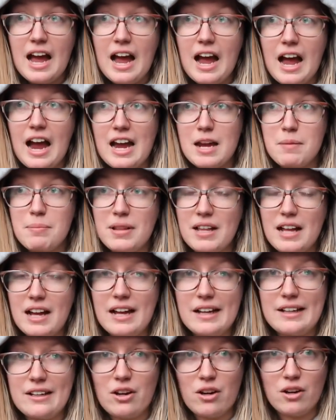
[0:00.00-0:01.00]
I
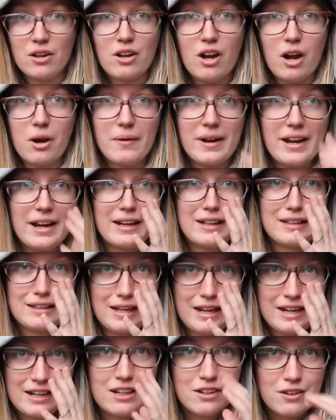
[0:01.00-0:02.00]
plan on going
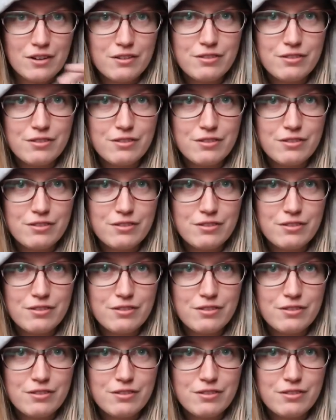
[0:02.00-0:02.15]
like